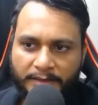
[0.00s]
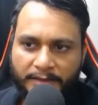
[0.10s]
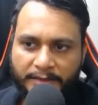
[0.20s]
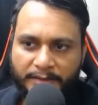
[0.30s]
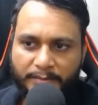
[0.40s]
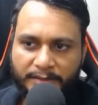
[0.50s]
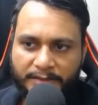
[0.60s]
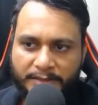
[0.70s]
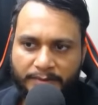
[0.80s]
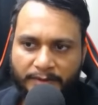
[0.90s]

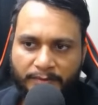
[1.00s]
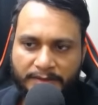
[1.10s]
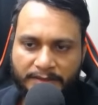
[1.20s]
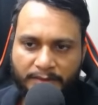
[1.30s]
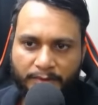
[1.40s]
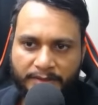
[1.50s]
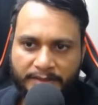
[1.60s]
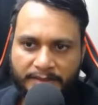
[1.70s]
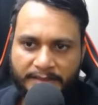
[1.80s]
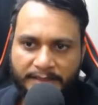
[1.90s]
Decrement its frequency. What
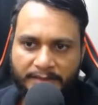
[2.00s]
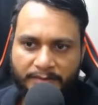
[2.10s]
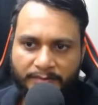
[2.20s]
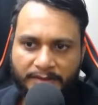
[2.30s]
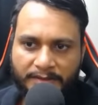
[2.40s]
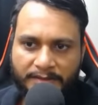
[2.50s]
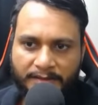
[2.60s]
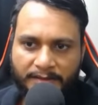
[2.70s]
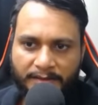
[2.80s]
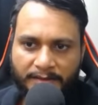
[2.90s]
is the size of this
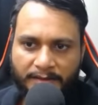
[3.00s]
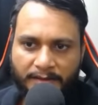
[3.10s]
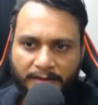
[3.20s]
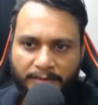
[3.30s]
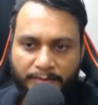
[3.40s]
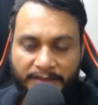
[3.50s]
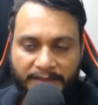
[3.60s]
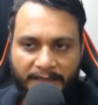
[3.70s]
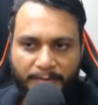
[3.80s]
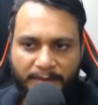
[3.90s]

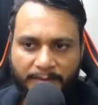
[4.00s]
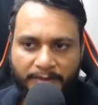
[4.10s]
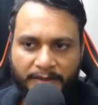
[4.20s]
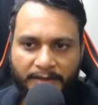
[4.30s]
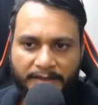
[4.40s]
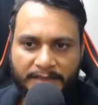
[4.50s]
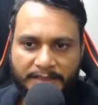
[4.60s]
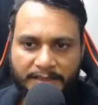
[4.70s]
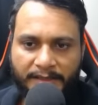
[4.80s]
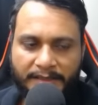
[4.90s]
entire map?
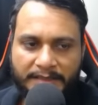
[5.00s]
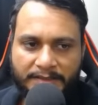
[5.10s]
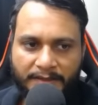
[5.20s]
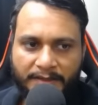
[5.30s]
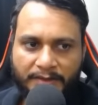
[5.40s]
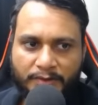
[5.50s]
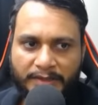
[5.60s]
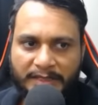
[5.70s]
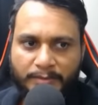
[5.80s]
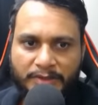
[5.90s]
Still it is 3. So
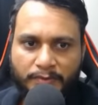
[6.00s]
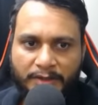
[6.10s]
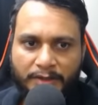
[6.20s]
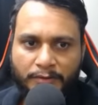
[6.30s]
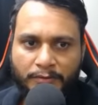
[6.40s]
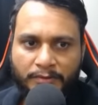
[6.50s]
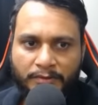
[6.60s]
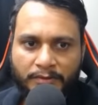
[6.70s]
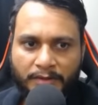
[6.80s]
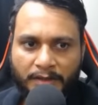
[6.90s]
that means 1 to
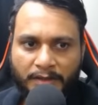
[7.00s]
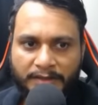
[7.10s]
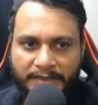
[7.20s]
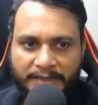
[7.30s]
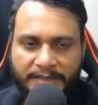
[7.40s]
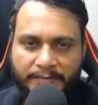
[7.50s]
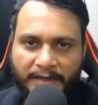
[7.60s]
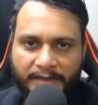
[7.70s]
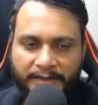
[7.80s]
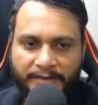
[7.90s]
3 is
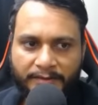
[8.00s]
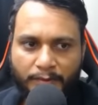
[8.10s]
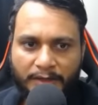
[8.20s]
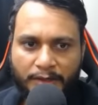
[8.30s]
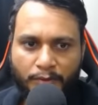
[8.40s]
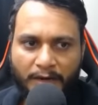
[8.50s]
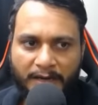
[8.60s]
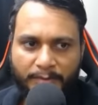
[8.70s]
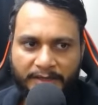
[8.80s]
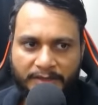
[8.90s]
valid. 1 to
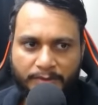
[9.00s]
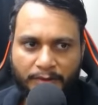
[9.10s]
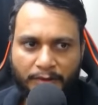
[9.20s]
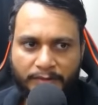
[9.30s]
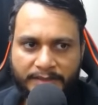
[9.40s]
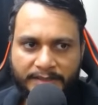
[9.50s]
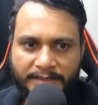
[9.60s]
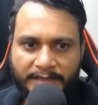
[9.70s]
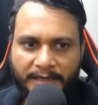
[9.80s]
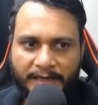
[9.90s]
R minus 1. Always it
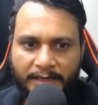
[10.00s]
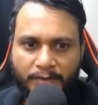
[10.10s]
is L